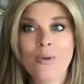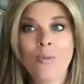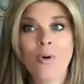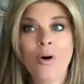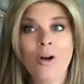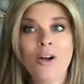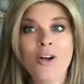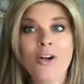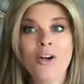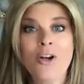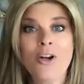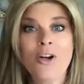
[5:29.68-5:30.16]
They
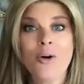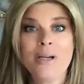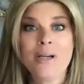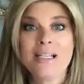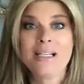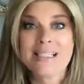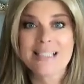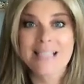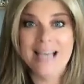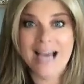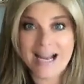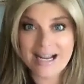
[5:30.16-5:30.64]
want to know
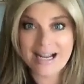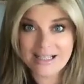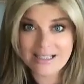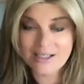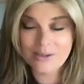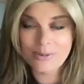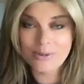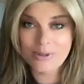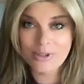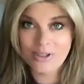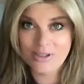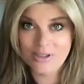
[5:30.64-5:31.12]

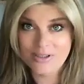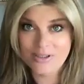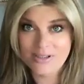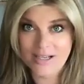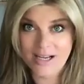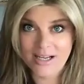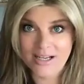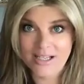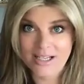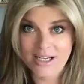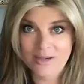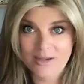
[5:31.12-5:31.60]
exactly what they're
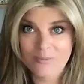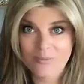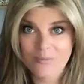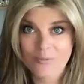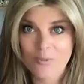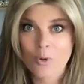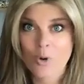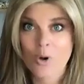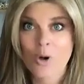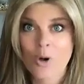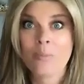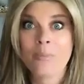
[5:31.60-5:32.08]
signing
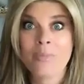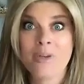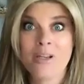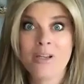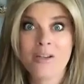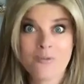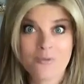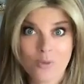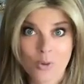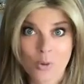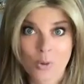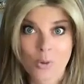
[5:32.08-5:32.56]
up for
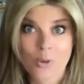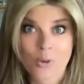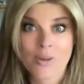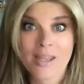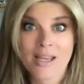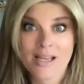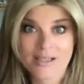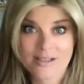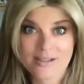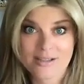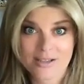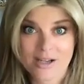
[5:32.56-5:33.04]
before
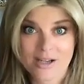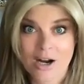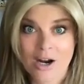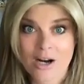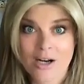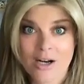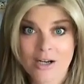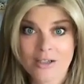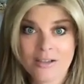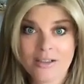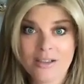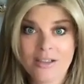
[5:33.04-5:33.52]
they
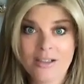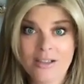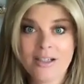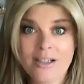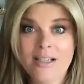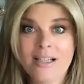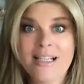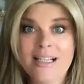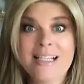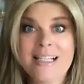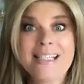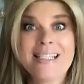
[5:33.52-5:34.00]
start.
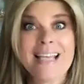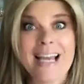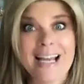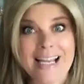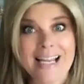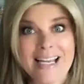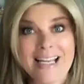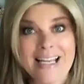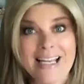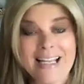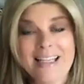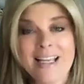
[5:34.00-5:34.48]

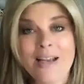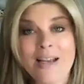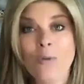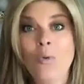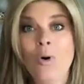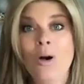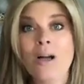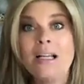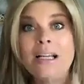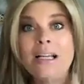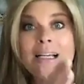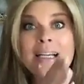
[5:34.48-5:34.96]
Second, they
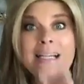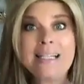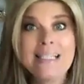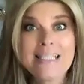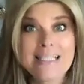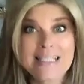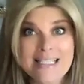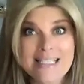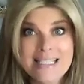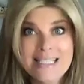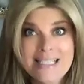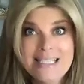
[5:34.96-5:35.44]
want
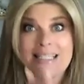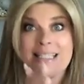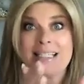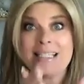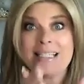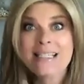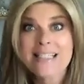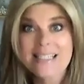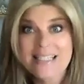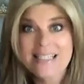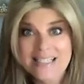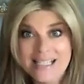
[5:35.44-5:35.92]

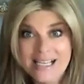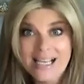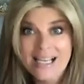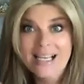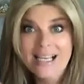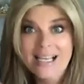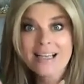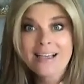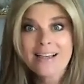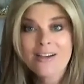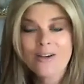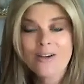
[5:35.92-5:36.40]

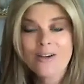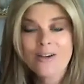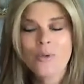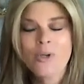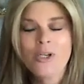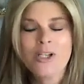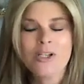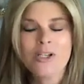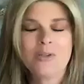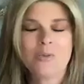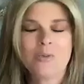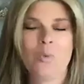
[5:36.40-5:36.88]
consistency.
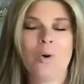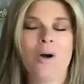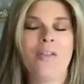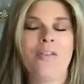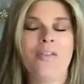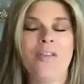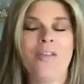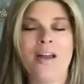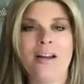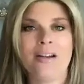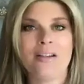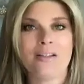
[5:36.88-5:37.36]
We just
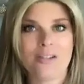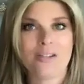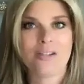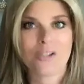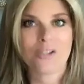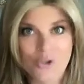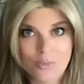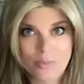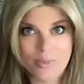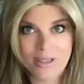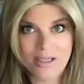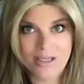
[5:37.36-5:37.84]
want that as
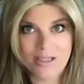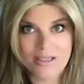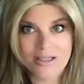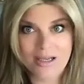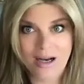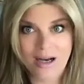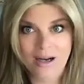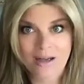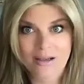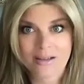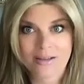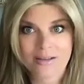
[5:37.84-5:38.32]

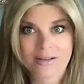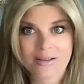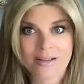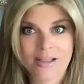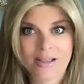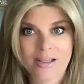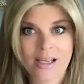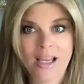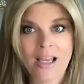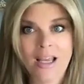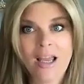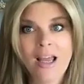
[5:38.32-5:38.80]
humans,
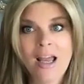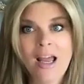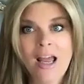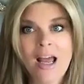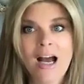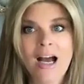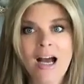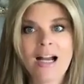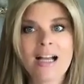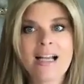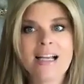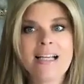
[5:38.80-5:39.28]
honestly.
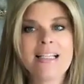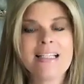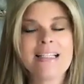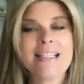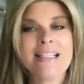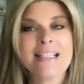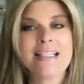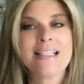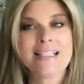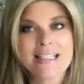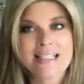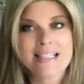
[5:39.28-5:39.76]
A
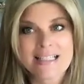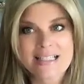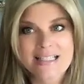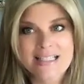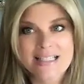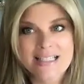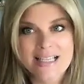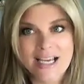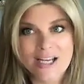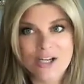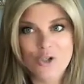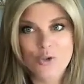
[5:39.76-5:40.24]

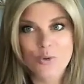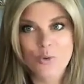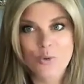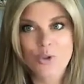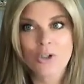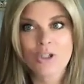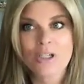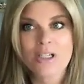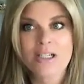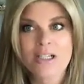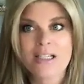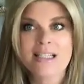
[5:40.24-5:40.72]
consistent
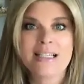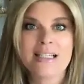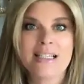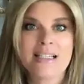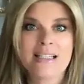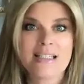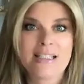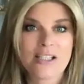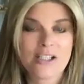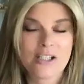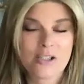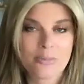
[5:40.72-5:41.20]
schedule,
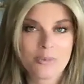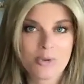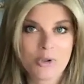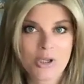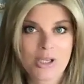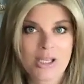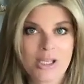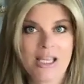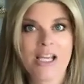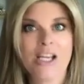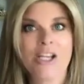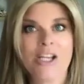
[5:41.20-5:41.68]
consistent
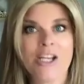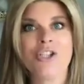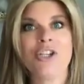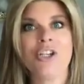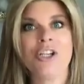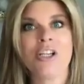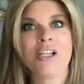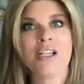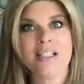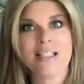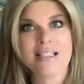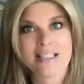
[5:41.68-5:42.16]

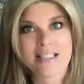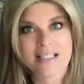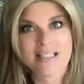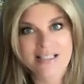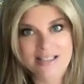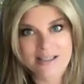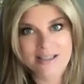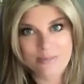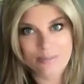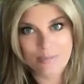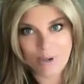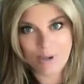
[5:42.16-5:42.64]
communication,
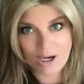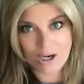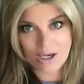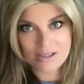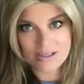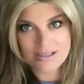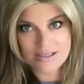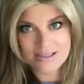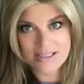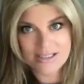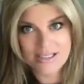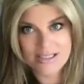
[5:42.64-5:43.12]
consistent
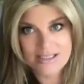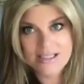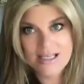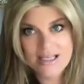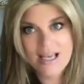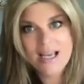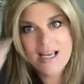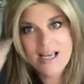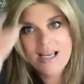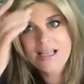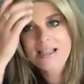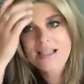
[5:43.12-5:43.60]
policies.
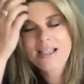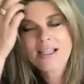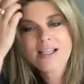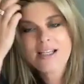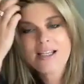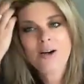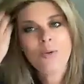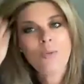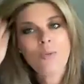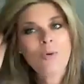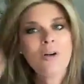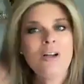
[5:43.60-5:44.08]

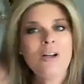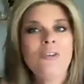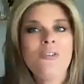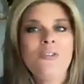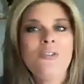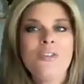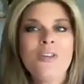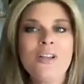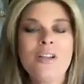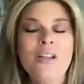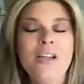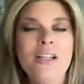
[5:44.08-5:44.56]
They don't want
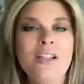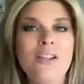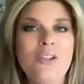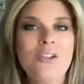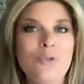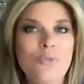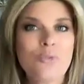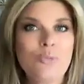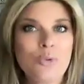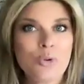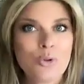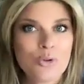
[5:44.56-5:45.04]
to feel like
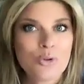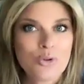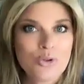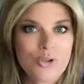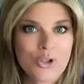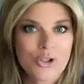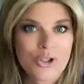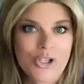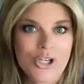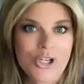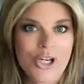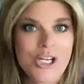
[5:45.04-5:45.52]
the
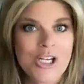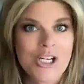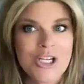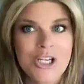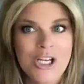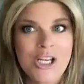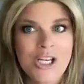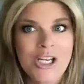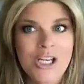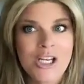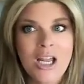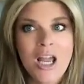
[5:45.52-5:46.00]
rules are
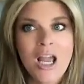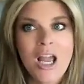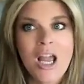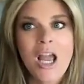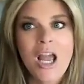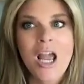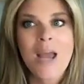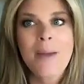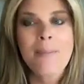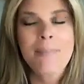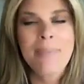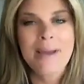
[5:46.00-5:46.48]
changing
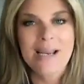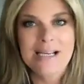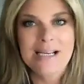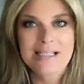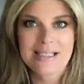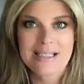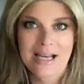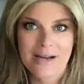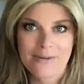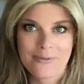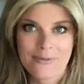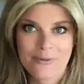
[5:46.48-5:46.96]

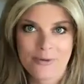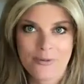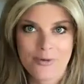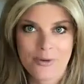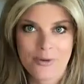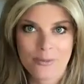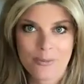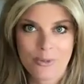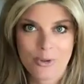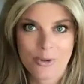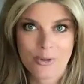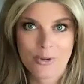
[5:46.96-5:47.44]
based off
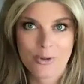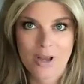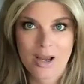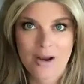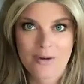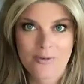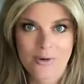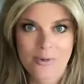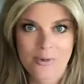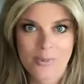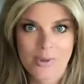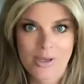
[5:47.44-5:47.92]
of your mood
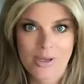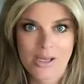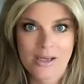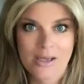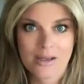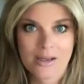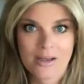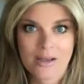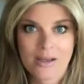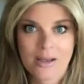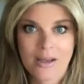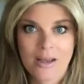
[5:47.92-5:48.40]
every
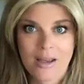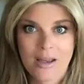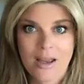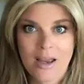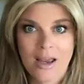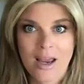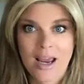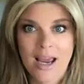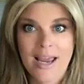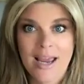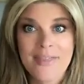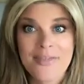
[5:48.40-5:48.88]
week.
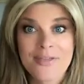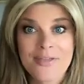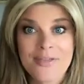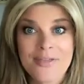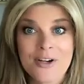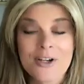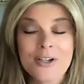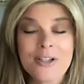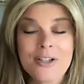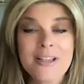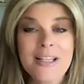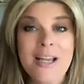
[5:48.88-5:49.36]
And
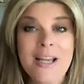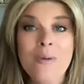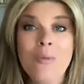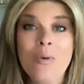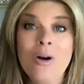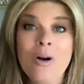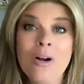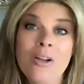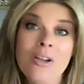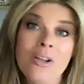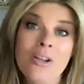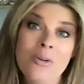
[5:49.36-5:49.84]
third, they
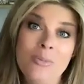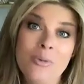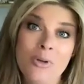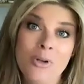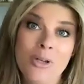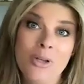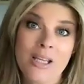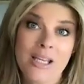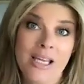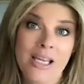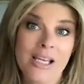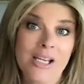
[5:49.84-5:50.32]
want
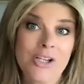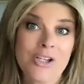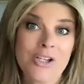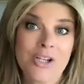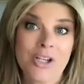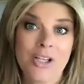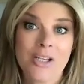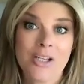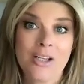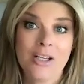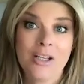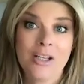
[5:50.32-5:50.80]

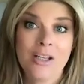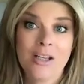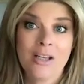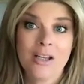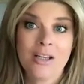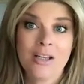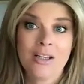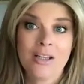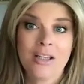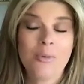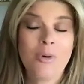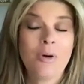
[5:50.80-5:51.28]
communication.
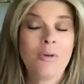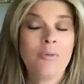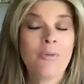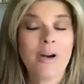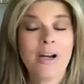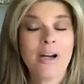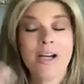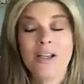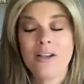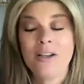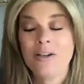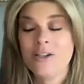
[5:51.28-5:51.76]
They want
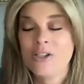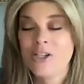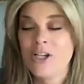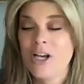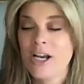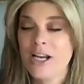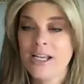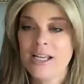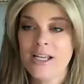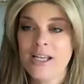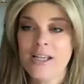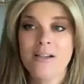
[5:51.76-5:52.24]
regular
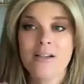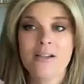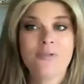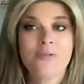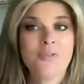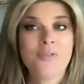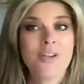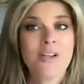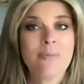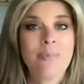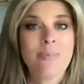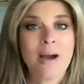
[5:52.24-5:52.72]
check
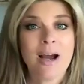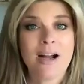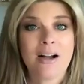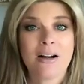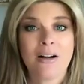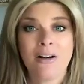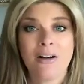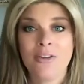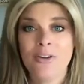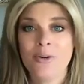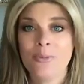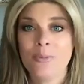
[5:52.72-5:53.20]
ins,
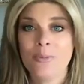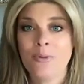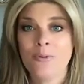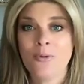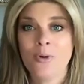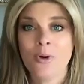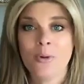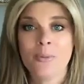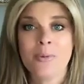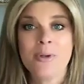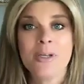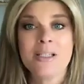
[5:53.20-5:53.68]
feedback on their
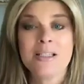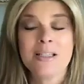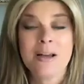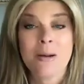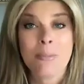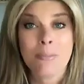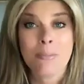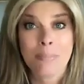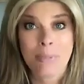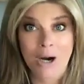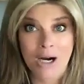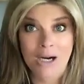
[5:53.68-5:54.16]
performance,
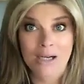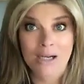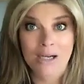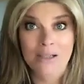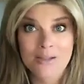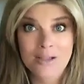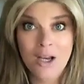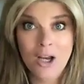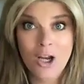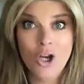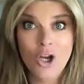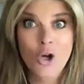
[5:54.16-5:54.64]
and a
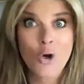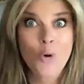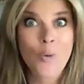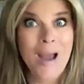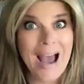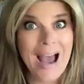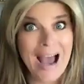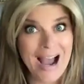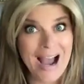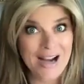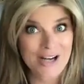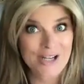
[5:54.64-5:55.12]
boss
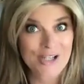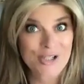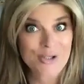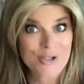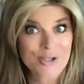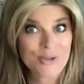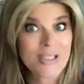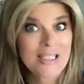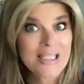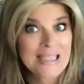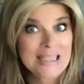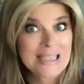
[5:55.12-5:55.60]
who
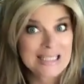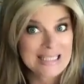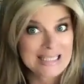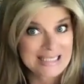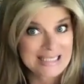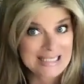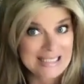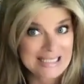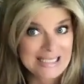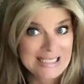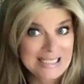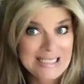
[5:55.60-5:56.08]
actually
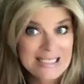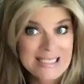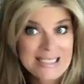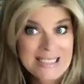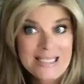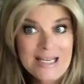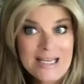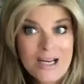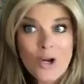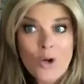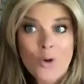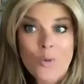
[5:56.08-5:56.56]

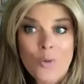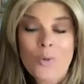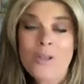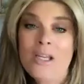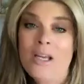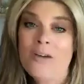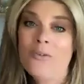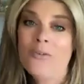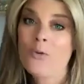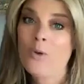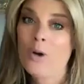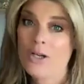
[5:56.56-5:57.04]
listens
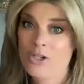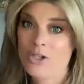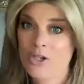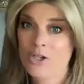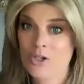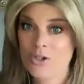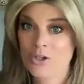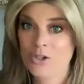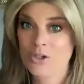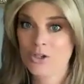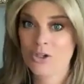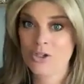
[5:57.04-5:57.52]
when they have
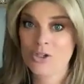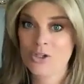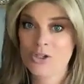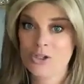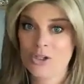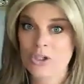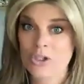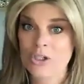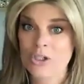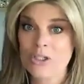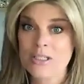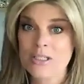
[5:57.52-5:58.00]
questions or
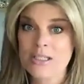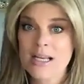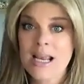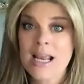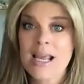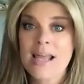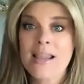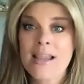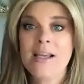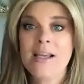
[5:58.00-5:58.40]
concerns.